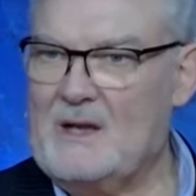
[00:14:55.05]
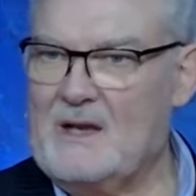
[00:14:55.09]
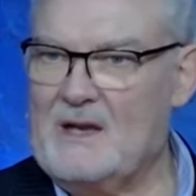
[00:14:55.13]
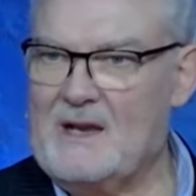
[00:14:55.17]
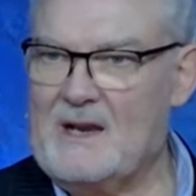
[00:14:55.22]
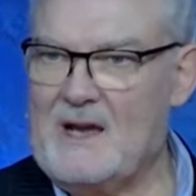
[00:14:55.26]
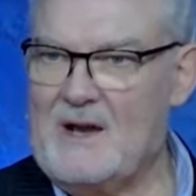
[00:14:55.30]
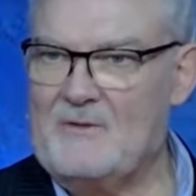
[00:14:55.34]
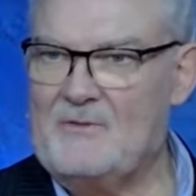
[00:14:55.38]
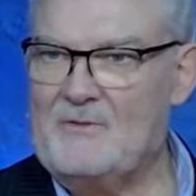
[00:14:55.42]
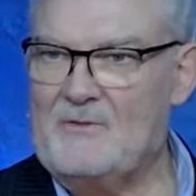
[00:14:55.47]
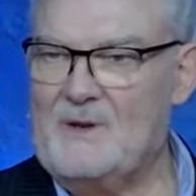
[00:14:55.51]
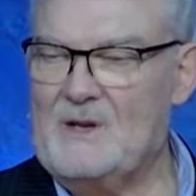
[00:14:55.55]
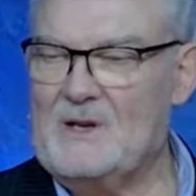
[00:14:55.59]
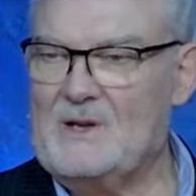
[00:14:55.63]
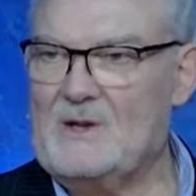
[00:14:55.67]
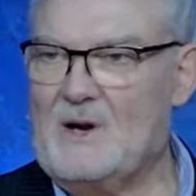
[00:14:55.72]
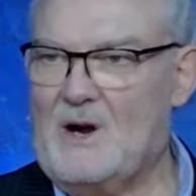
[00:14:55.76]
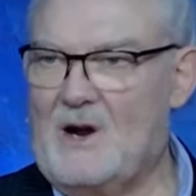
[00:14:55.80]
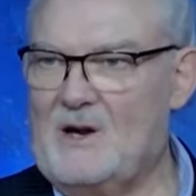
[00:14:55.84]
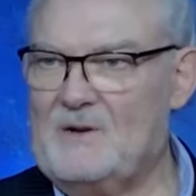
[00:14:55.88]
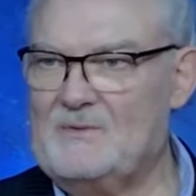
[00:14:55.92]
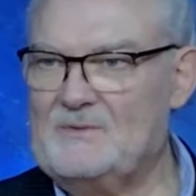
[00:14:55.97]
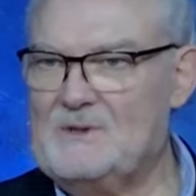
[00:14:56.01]
and I feel
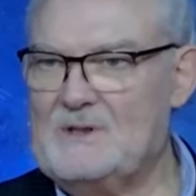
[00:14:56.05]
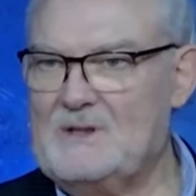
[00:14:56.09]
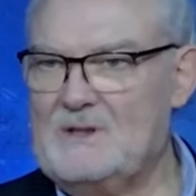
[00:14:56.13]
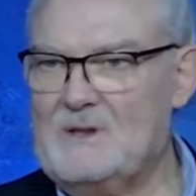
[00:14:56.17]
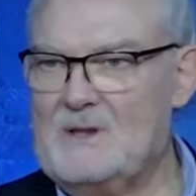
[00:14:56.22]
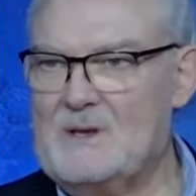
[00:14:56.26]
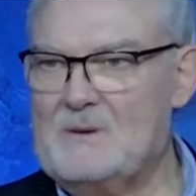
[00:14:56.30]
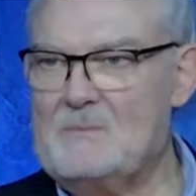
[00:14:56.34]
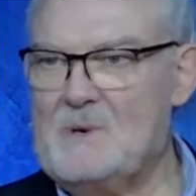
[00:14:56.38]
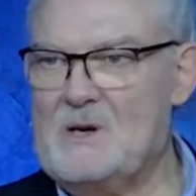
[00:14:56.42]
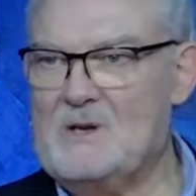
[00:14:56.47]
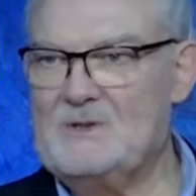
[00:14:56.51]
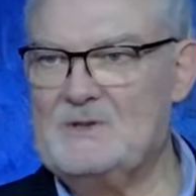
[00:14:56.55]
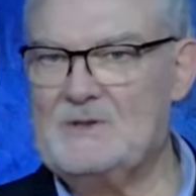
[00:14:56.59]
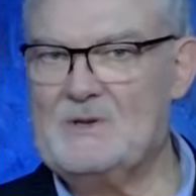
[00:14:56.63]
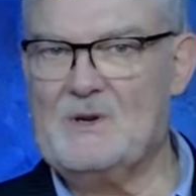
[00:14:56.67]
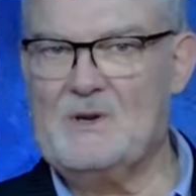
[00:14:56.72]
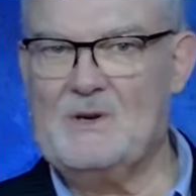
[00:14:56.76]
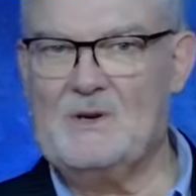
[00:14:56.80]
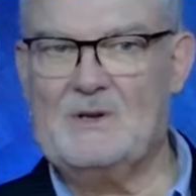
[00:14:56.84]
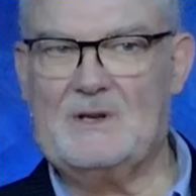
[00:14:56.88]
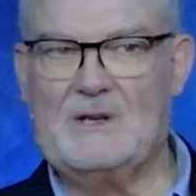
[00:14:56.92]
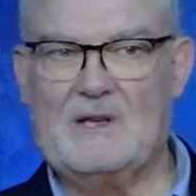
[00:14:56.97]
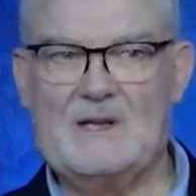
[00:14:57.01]
often the most
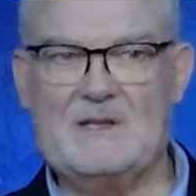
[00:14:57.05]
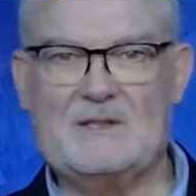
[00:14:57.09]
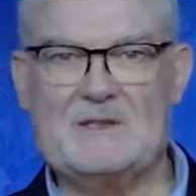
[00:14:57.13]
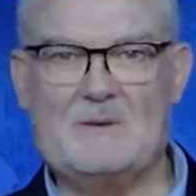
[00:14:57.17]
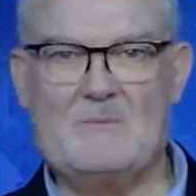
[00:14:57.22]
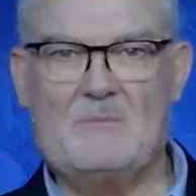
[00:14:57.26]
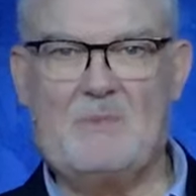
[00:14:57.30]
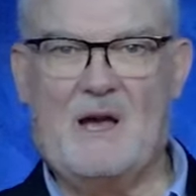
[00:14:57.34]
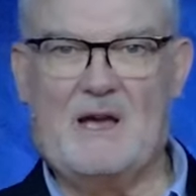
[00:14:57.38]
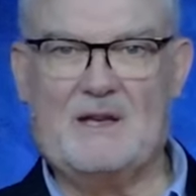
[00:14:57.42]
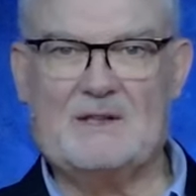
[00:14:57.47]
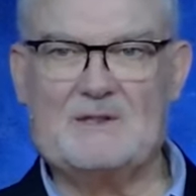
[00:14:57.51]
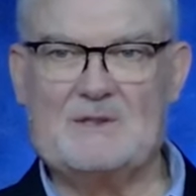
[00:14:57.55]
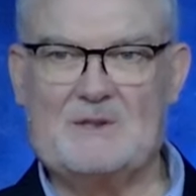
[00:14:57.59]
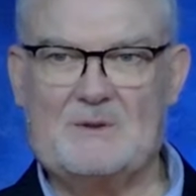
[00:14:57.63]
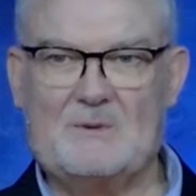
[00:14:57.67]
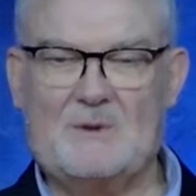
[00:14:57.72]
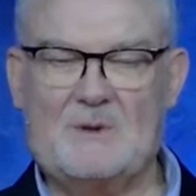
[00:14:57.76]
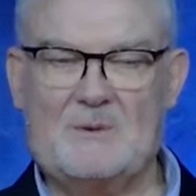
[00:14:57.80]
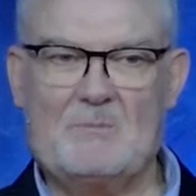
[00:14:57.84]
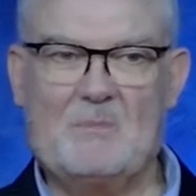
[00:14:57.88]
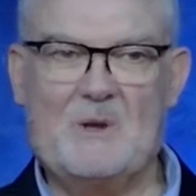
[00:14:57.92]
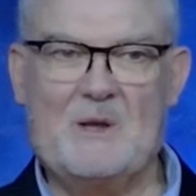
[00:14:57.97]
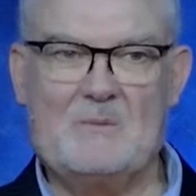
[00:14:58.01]
hurt as a pastor
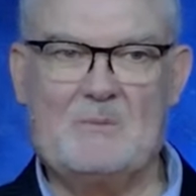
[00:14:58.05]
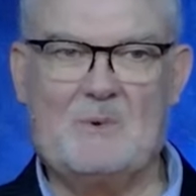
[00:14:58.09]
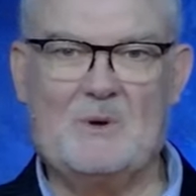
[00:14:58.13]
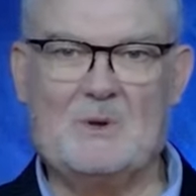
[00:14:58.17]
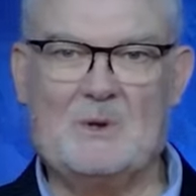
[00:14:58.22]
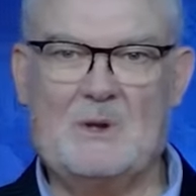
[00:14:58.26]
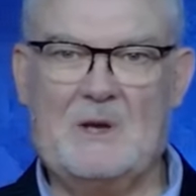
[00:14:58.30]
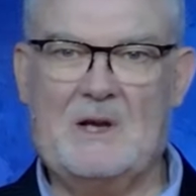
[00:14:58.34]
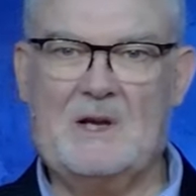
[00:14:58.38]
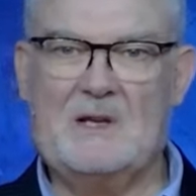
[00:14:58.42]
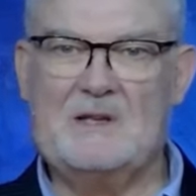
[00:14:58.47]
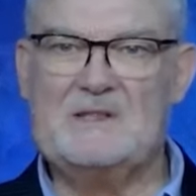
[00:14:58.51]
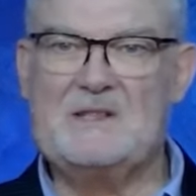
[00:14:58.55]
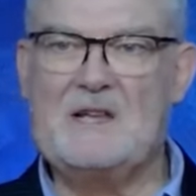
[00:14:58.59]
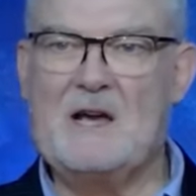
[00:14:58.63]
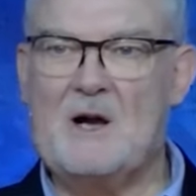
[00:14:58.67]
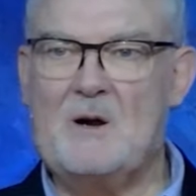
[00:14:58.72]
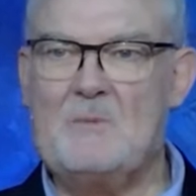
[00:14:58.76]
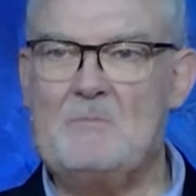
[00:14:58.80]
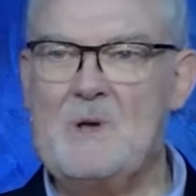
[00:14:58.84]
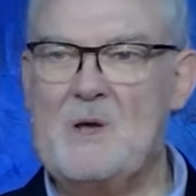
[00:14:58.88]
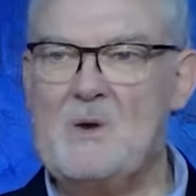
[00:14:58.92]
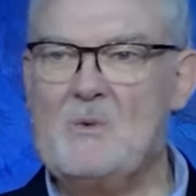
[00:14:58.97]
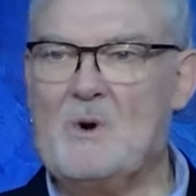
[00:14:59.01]
when people
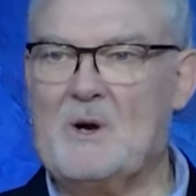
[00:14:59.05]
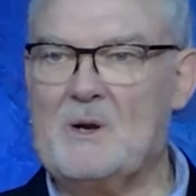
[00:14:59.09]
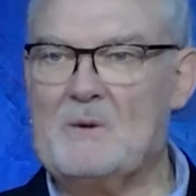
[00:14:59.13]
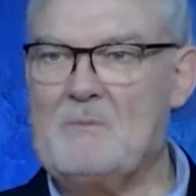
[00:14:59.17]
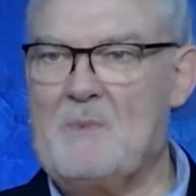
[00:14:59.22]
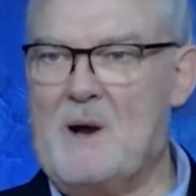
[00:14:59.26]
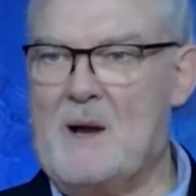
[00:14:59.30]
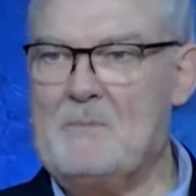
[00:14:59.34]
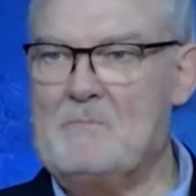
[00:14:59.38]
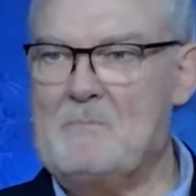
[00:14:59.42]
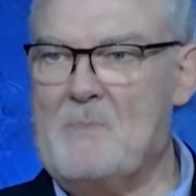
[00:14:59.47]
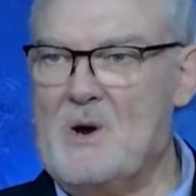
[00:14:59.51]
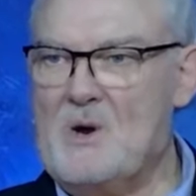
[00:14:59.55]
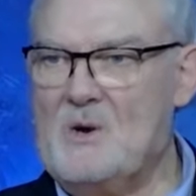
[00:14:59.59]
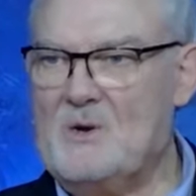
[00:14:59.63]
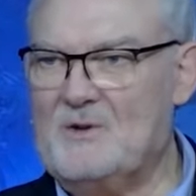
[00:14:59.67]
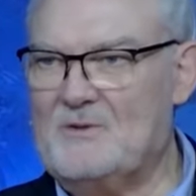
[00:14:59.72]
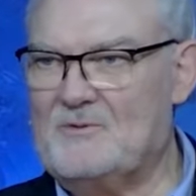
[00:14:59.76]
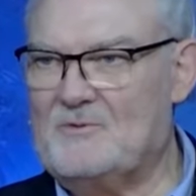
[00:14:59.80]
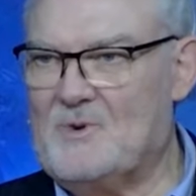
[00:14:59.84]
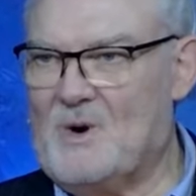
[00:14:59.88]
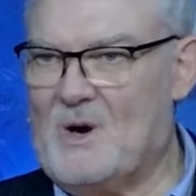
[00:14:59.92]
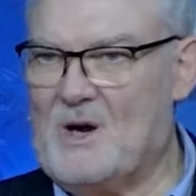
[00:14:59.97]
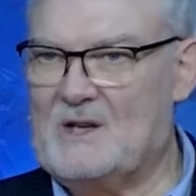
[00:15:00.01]
tell me what my
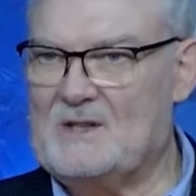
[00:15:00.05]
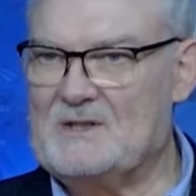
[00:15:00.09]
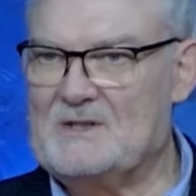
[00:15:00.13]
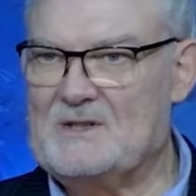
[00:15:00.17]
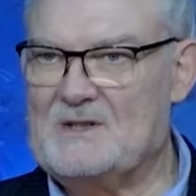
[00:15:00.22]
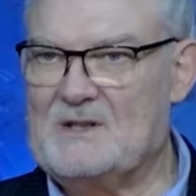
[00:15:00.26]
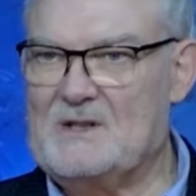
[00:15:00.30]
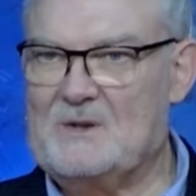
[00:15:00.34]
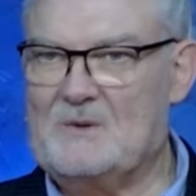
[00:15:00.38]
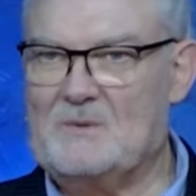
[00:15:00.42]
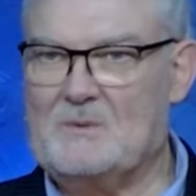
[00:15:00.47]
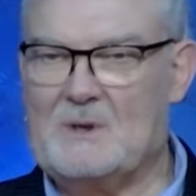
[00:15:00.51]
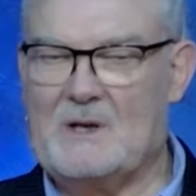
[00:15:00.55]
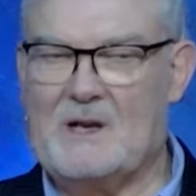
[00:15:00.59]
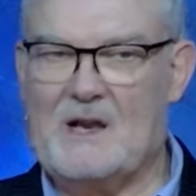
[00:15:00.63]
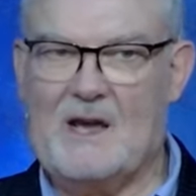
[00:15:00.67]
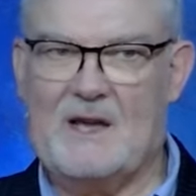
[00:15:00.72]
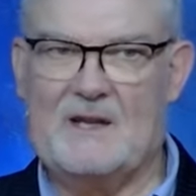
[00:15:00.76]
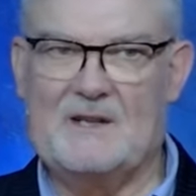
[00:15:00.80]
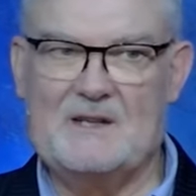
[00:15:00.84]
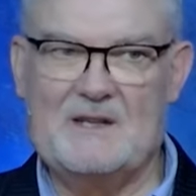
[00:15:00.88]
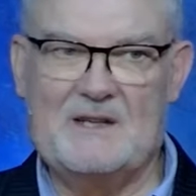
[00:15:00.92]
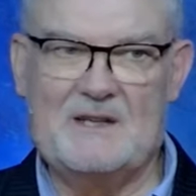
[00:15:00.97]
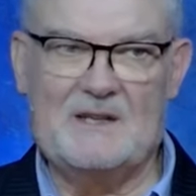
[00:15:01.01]
motive was in what
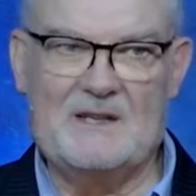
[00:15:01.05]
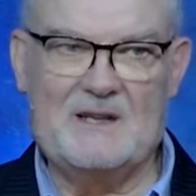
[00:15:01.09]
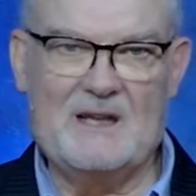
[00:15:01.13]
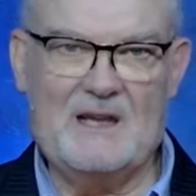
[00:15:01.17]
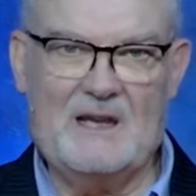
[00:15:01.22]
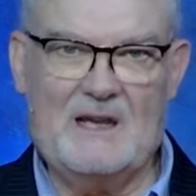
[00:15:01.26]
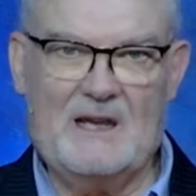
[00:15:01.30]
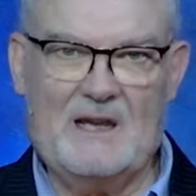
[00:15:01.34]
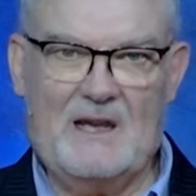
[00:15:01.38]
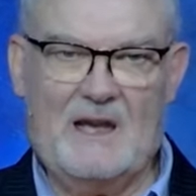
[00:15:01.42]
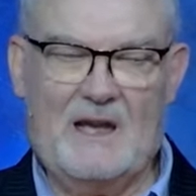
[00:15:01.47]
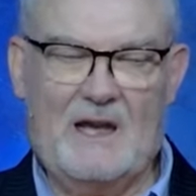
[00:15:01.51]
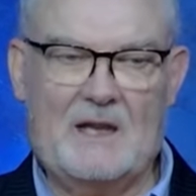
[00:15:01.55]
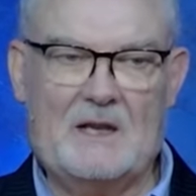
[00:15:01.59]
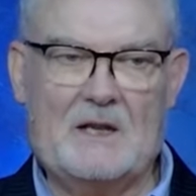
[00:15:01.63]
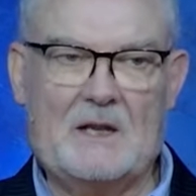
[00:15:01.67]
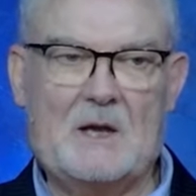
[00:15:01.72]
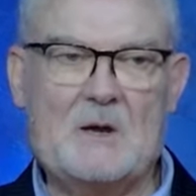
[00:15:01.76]
I did and